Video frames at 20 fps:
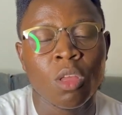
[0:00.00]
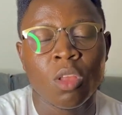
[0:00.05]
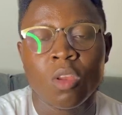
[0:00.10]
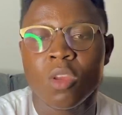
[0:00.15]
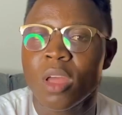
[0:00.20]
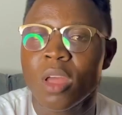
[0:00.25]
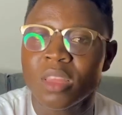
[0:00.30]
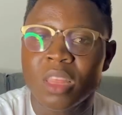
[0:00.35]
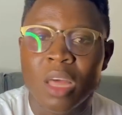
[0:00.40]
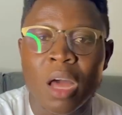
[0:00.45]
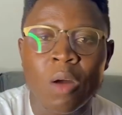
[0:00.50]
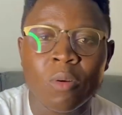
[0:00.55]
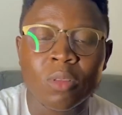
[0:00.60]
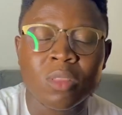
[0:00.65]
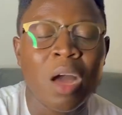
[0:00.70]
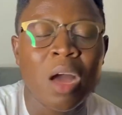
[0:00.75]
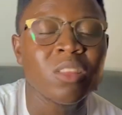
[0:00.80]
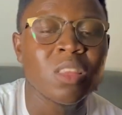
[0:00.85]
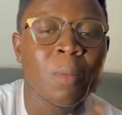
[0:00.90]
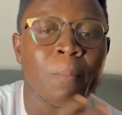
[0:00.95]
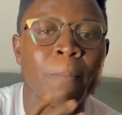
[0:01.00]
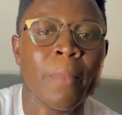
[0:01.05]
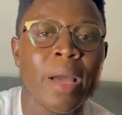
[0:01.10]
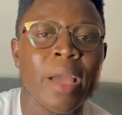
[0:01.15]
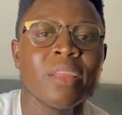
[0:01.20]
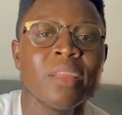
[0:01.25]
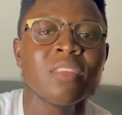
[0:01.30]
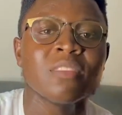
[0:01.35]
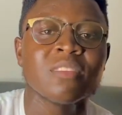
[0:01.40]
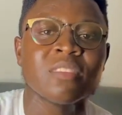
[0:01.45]
Look at how, how the
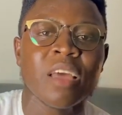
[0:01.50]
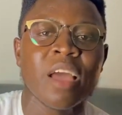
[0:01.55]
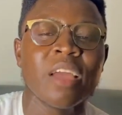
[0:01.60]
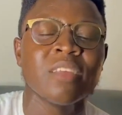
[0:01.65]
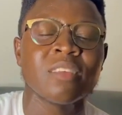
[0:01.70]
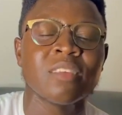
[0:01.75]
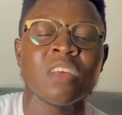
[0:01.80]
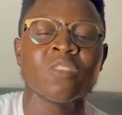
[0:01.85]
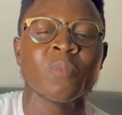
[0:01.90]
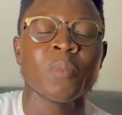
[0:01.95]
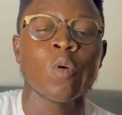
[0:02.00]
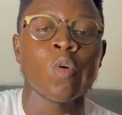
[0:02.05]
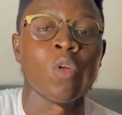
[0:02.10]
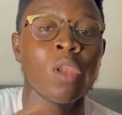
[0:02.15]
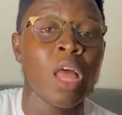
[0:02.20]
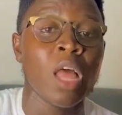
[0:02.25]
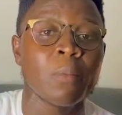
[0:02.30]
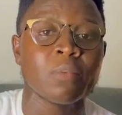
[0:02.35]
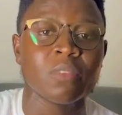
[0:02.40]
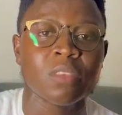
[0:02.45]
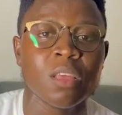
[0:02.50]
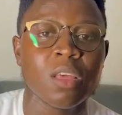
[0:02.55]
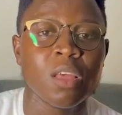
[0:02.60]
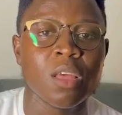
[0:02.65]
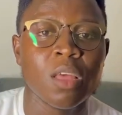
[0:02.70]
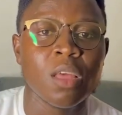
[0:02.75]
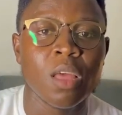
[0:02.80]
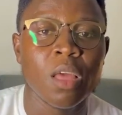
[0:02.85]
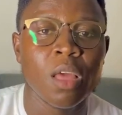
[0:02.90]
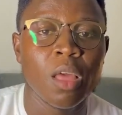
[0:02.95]
mining site has been collapsed.
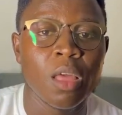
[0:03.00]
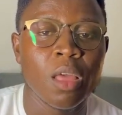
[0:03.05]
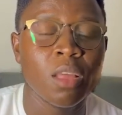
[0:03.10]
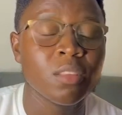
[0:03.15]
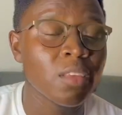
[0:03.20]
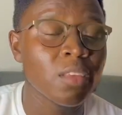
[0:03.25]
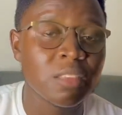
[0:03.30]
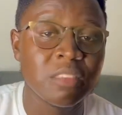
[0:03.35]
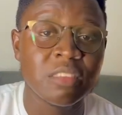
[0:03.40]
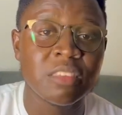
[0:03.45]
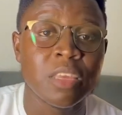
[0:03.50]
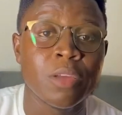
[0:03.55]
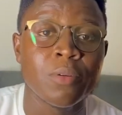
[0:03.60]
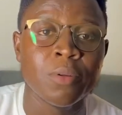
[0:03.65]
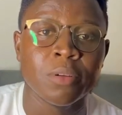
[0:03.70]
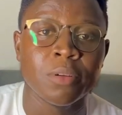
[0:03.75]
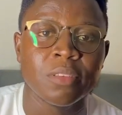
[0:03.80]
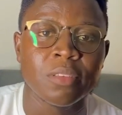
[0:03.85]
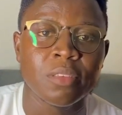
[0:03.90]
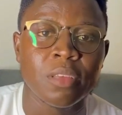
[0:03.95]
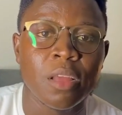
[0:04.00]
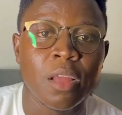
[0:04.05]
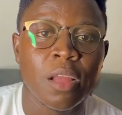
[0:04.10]
It, it's serious.